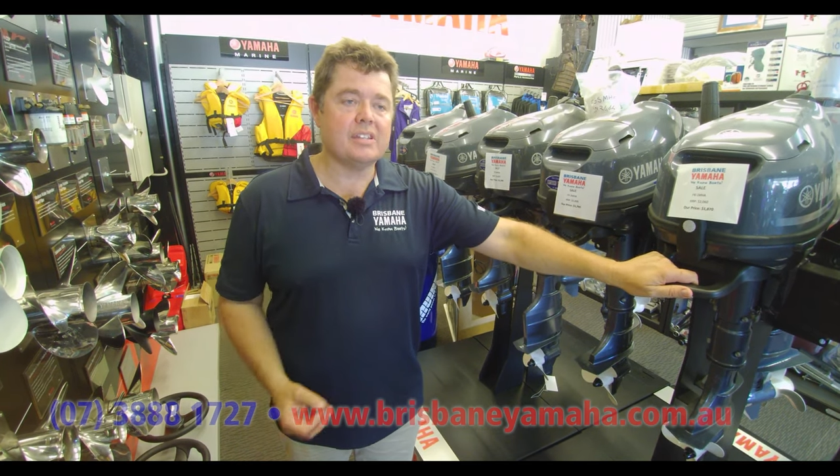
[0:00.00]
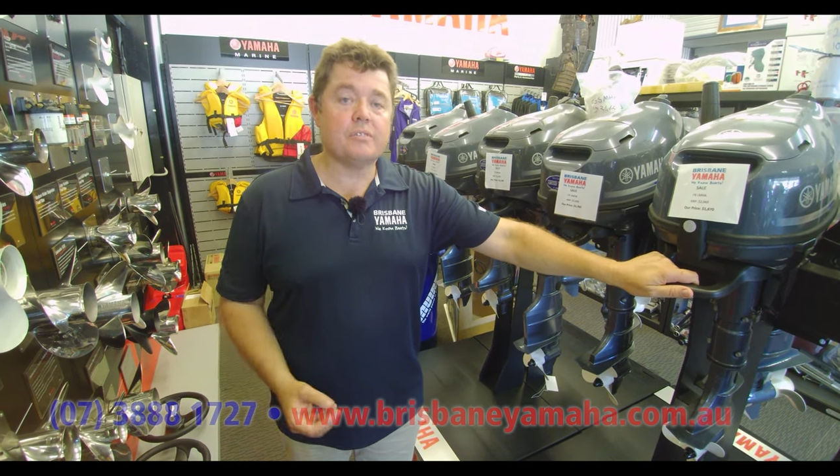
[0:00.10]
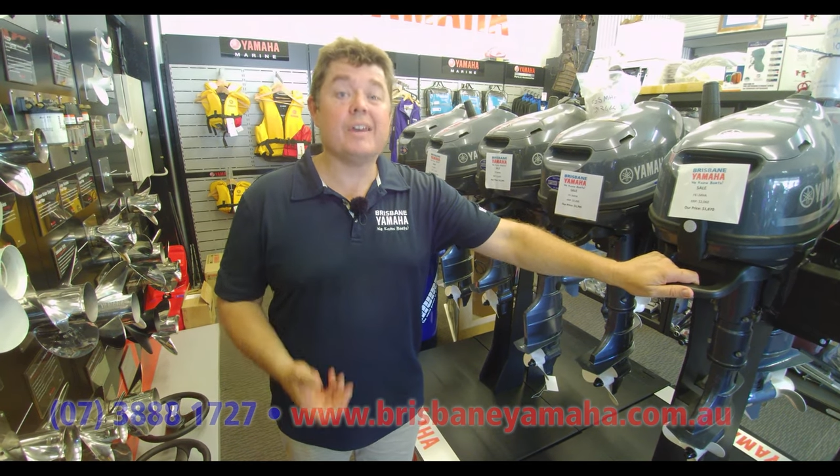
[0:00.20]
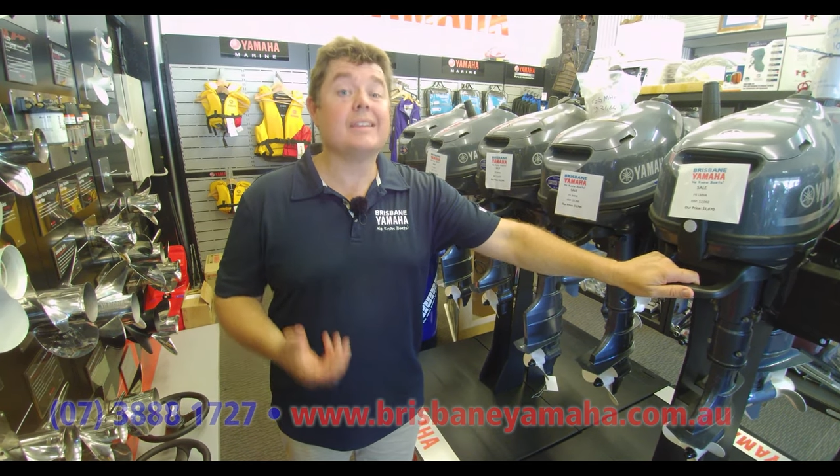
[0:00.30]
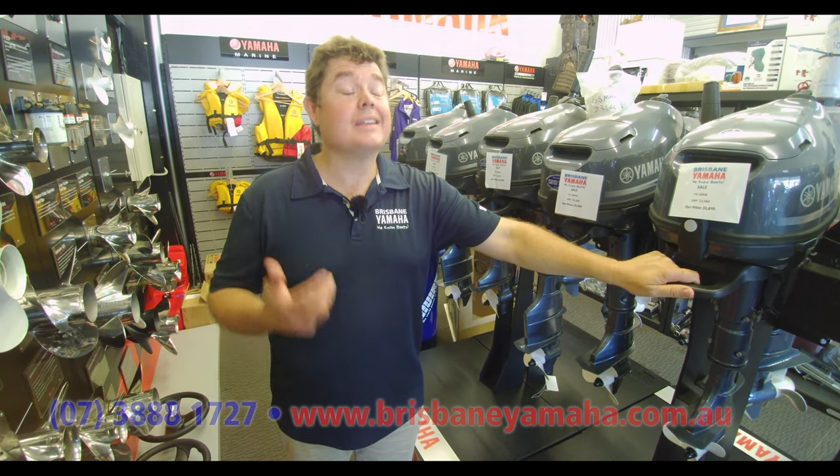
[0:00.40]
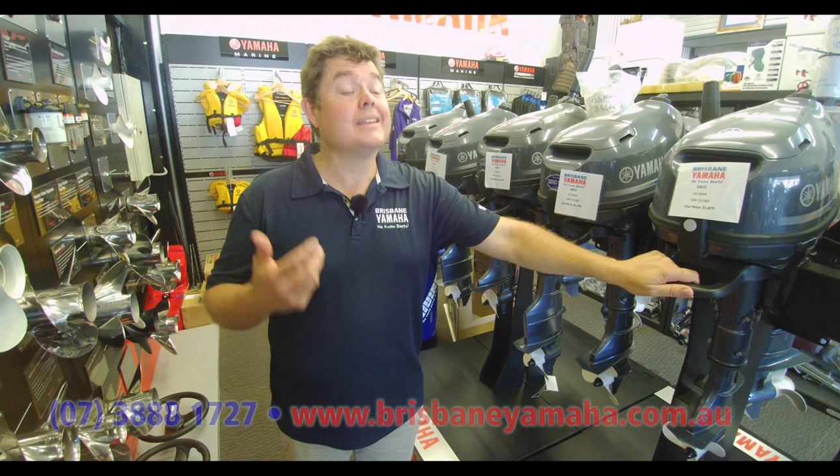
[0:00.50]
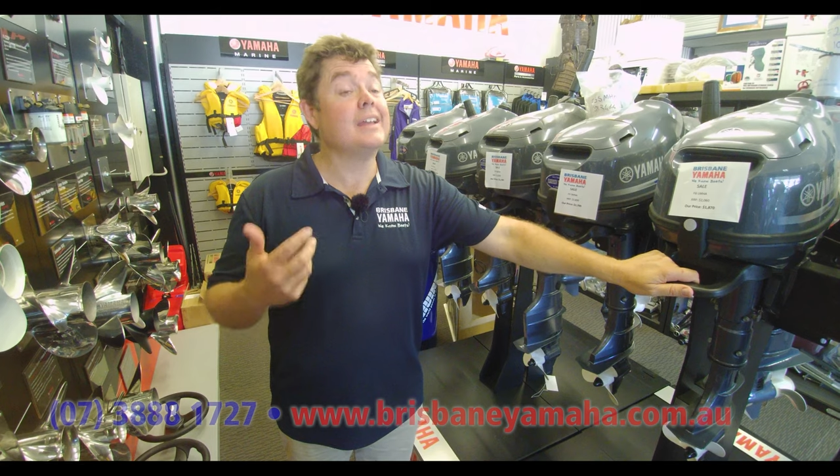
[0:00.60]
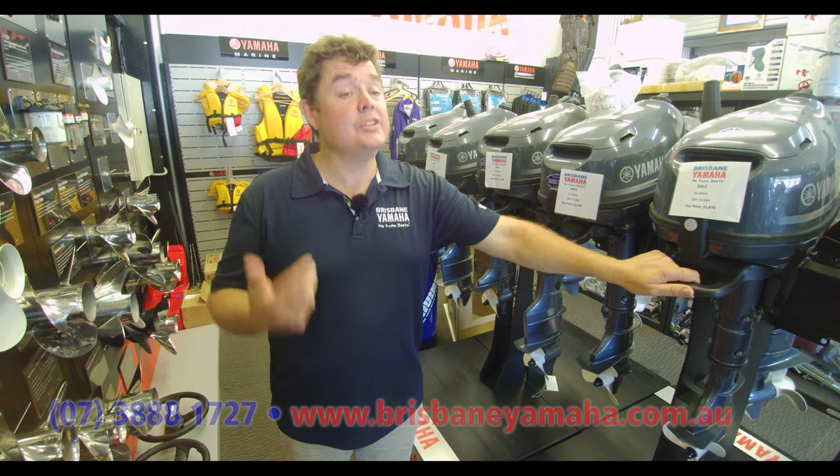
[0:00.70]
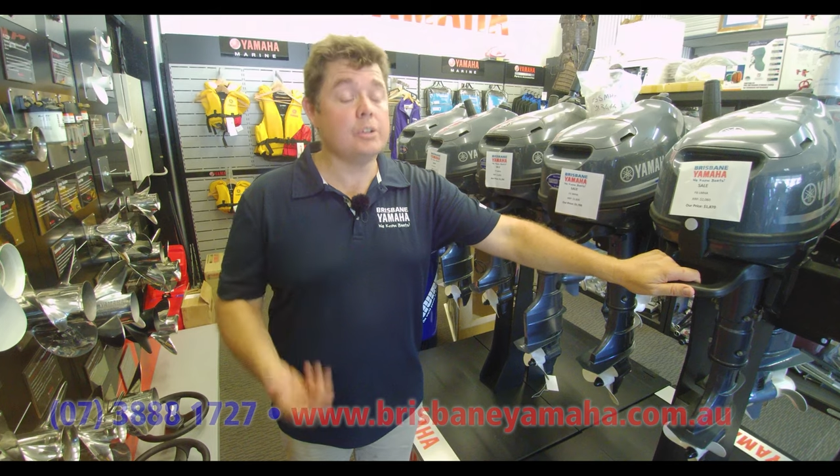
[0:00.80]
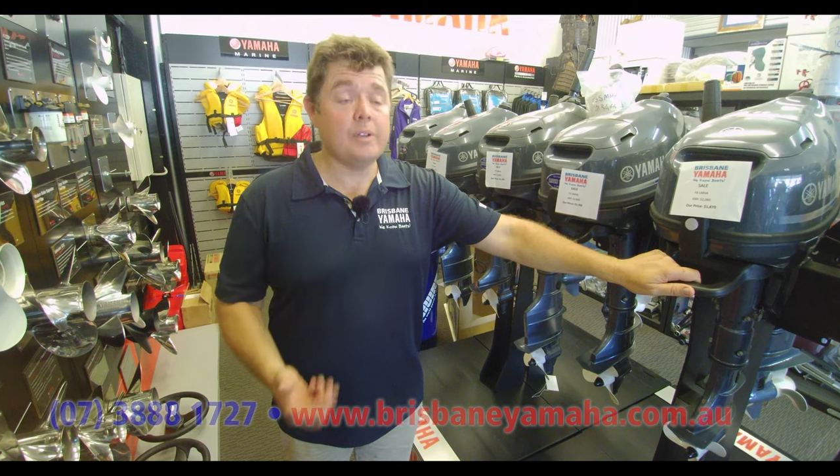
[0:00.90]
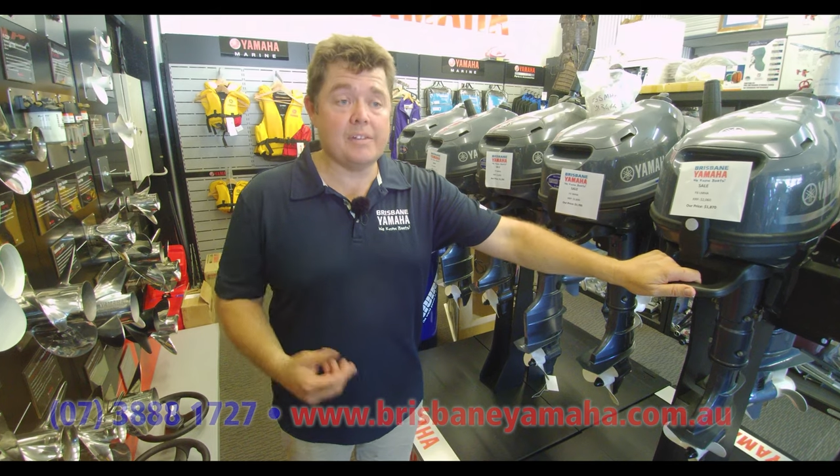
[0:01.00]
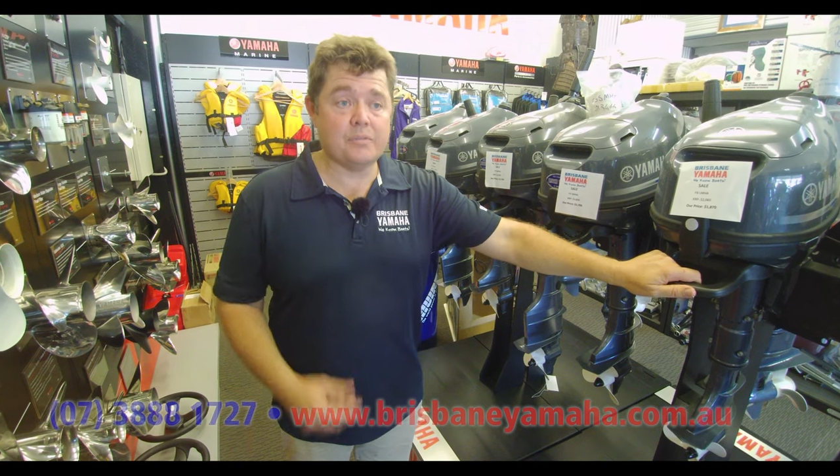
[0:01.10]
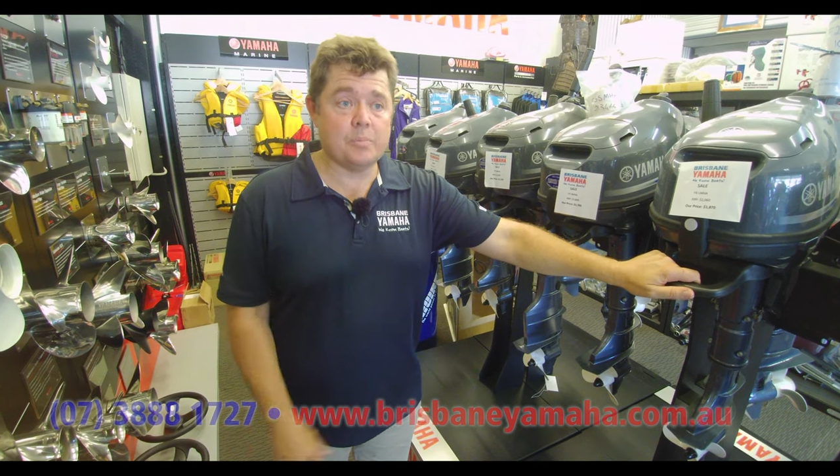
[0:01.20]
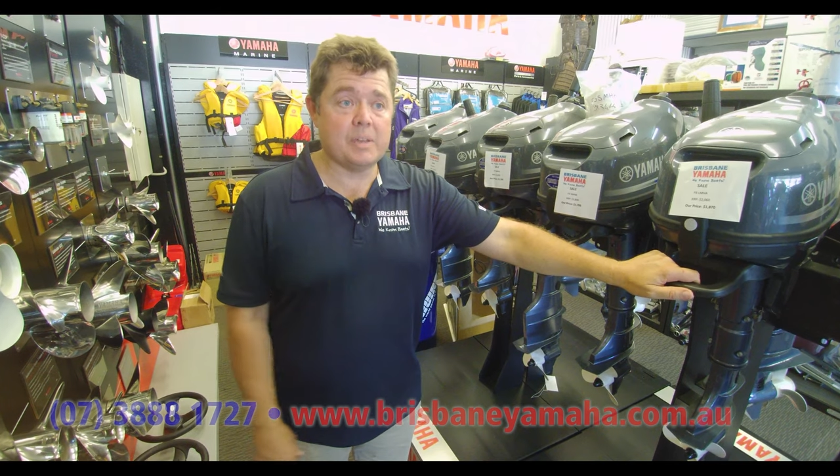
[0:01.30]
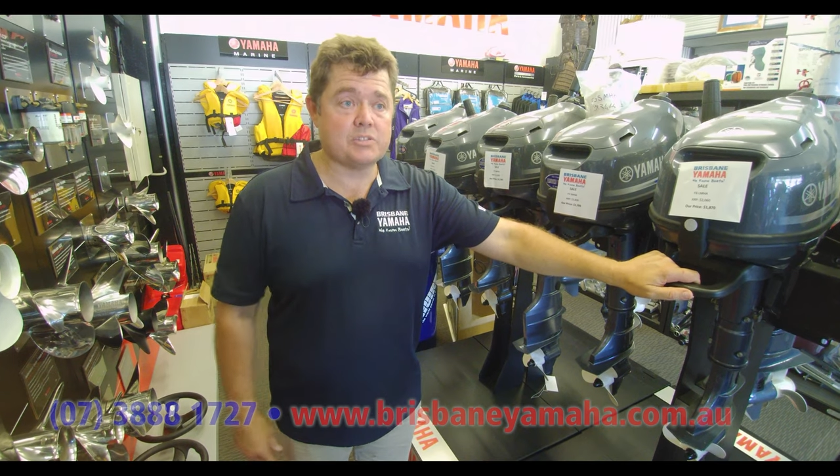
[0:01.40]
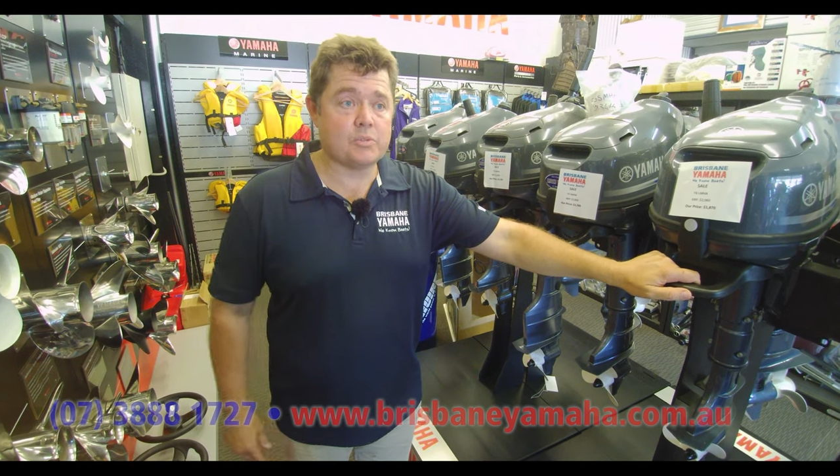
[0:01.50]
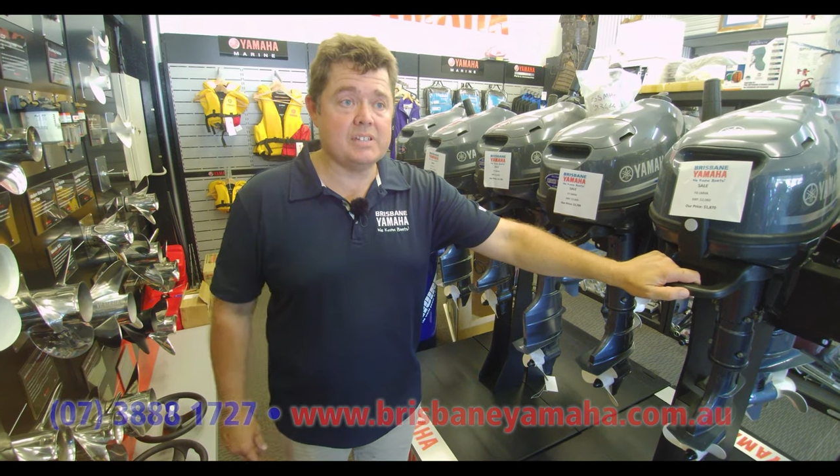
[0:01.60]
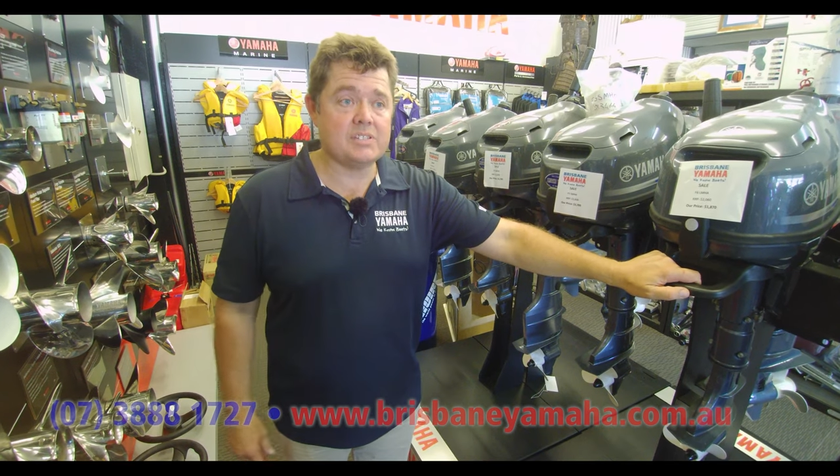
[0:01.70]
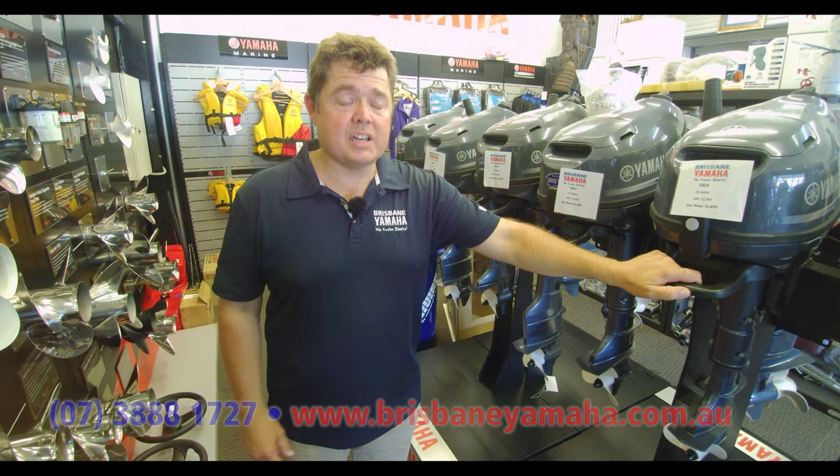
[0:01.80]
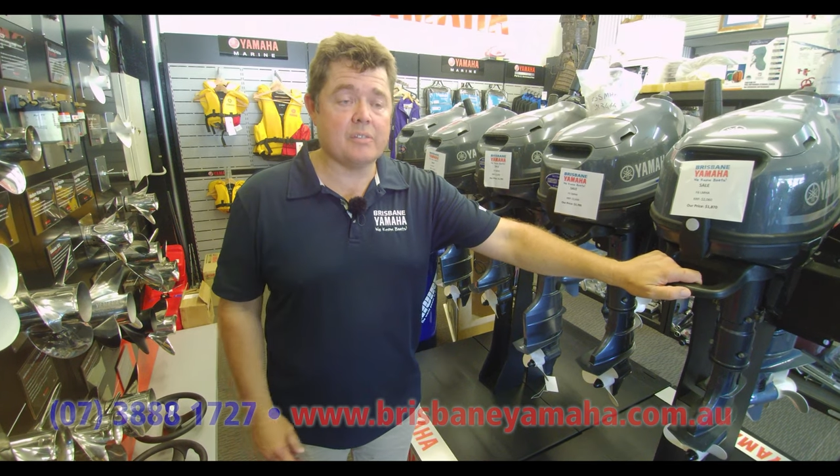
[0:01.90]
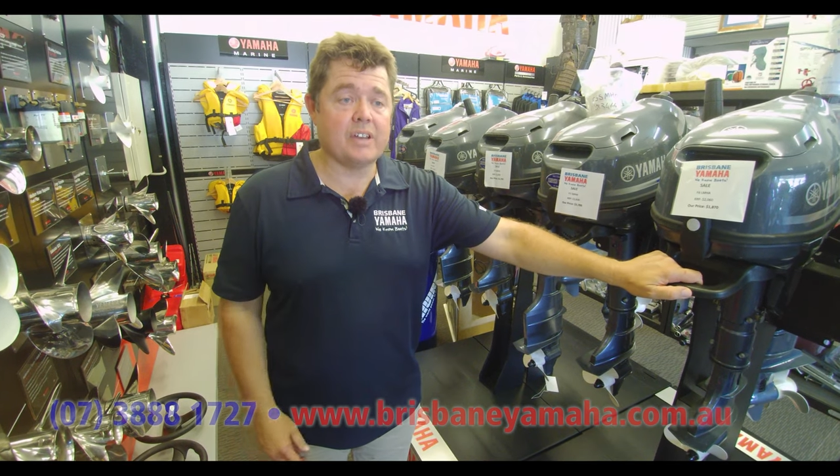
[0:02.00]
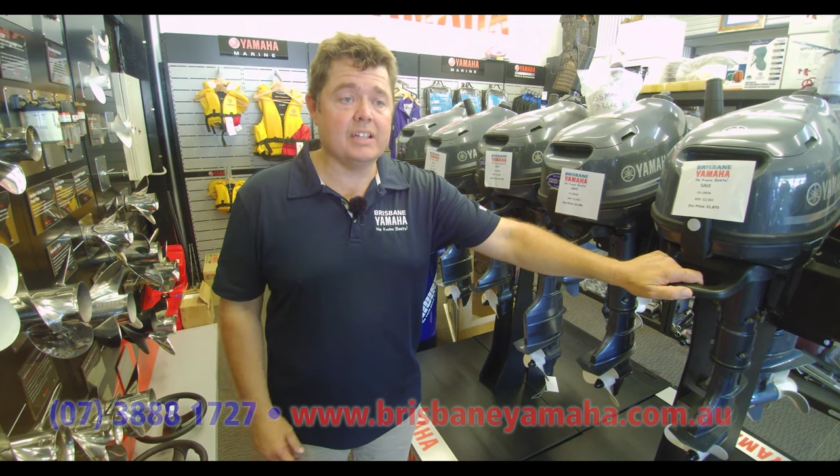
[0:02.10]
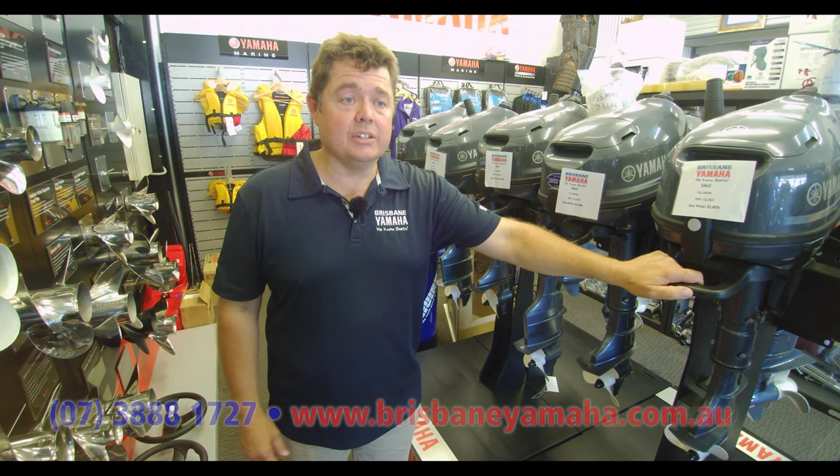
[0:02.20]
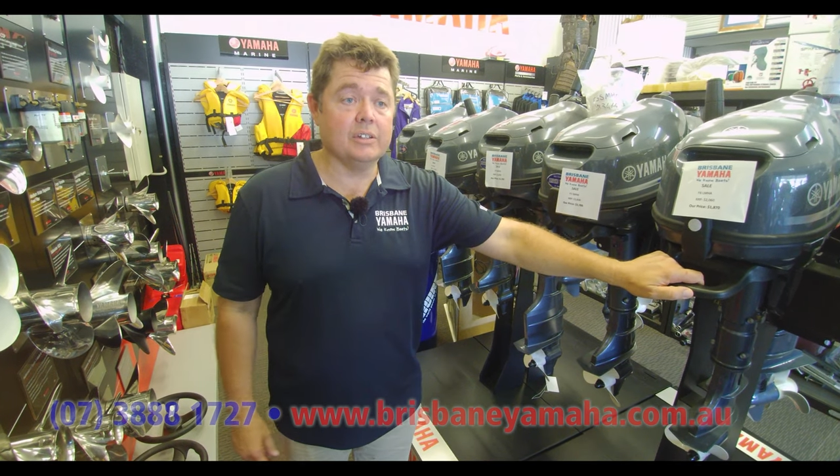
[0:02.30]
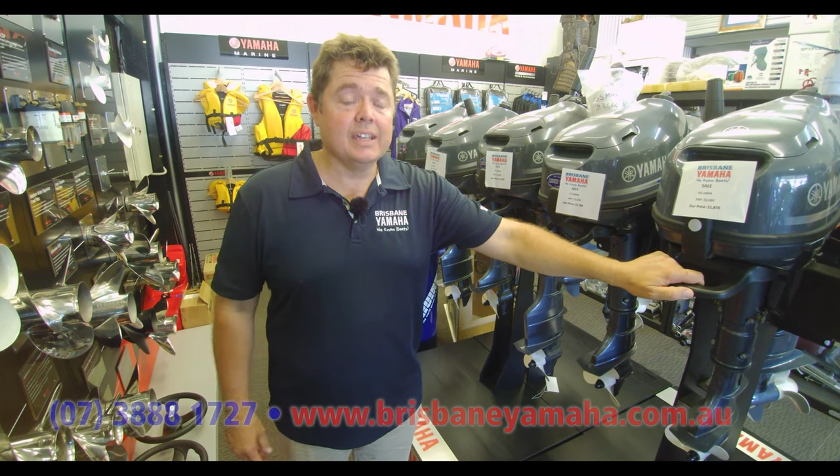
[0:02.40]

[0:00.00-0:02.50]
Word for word: the fact that they do have the best resale value,